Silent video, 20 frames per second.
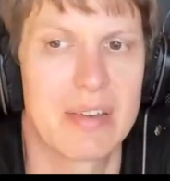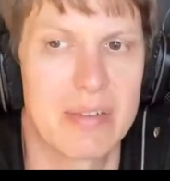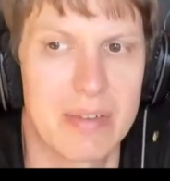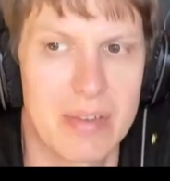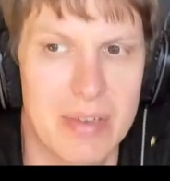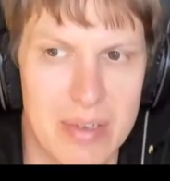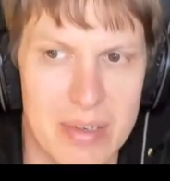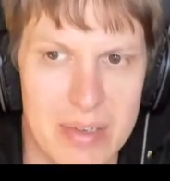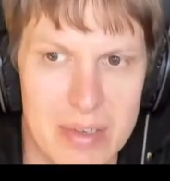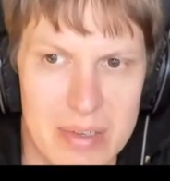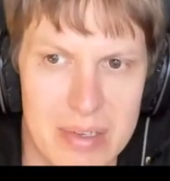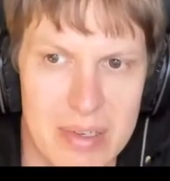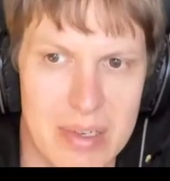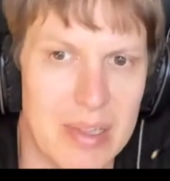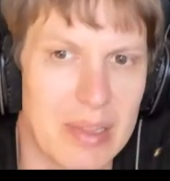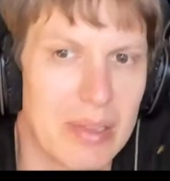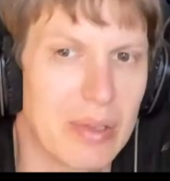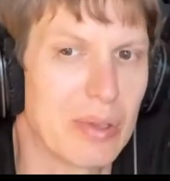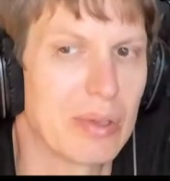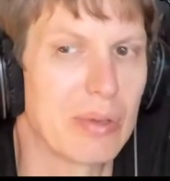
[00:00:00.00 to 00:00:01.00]
uh,
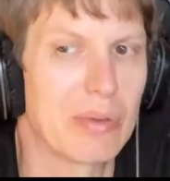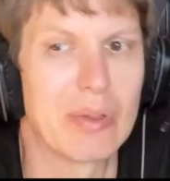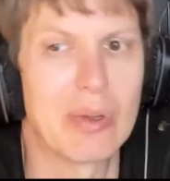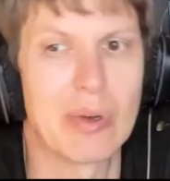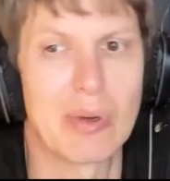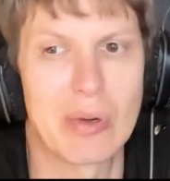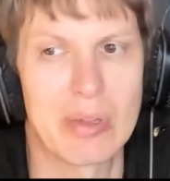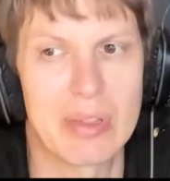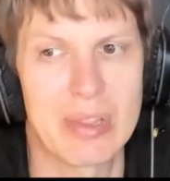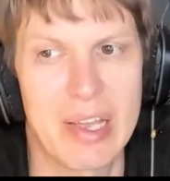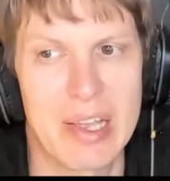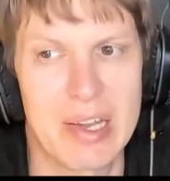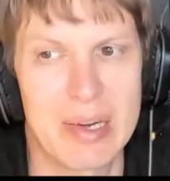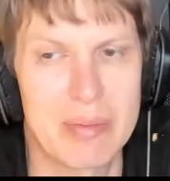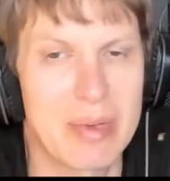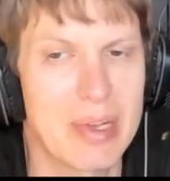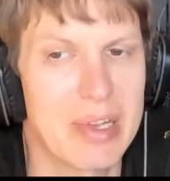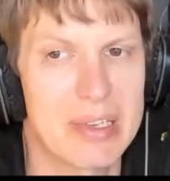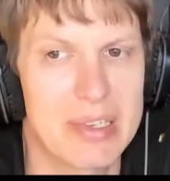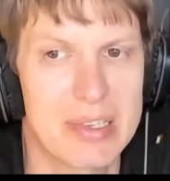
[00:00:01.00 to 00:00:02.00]
a lot of load on
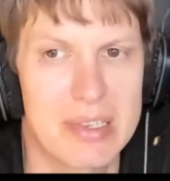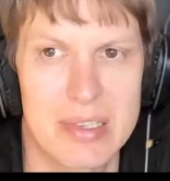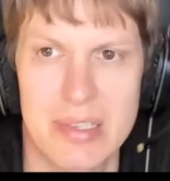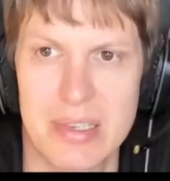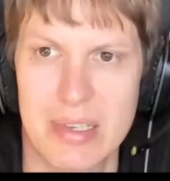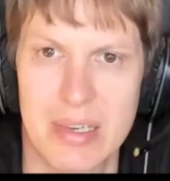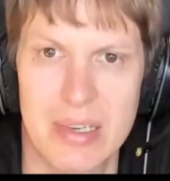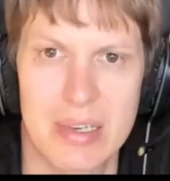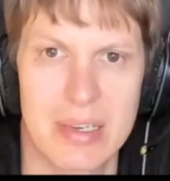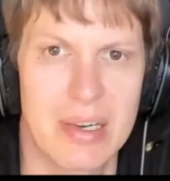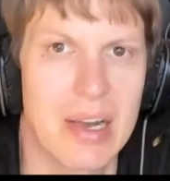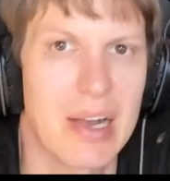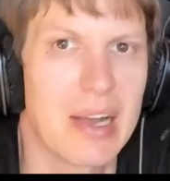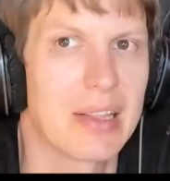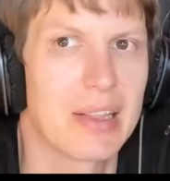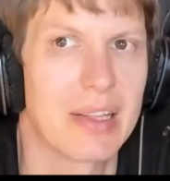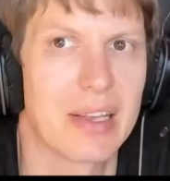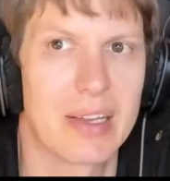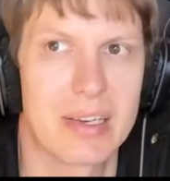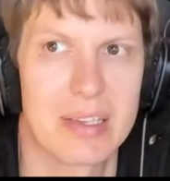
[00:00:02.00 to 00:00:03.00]
database, uh,
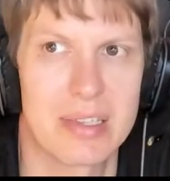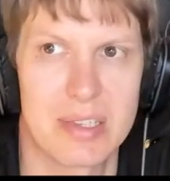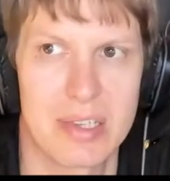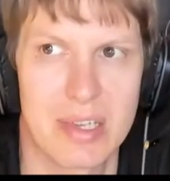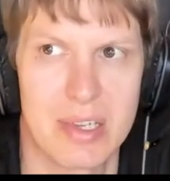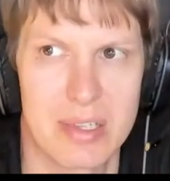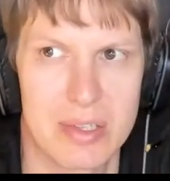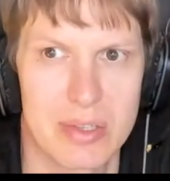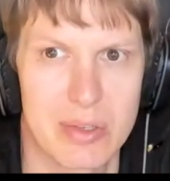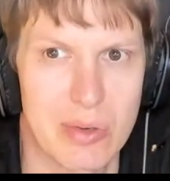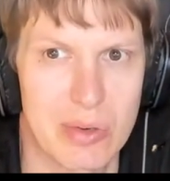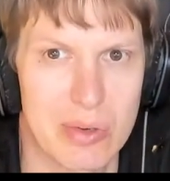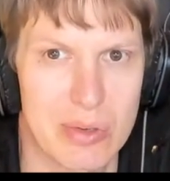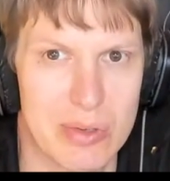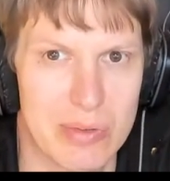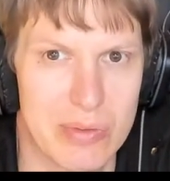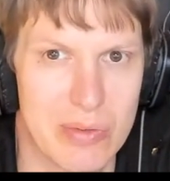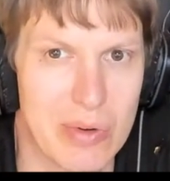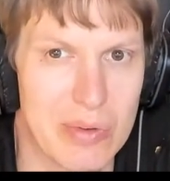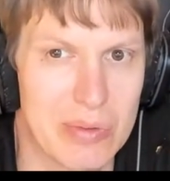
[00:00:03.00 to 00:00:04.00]
high latency, and so on
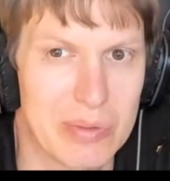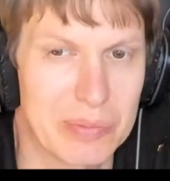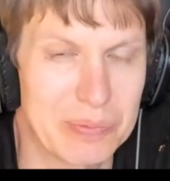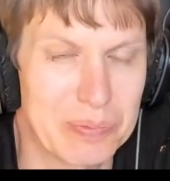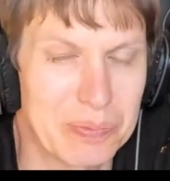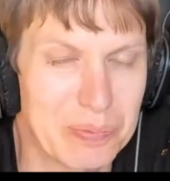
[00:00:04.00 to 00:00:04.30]
and so forth.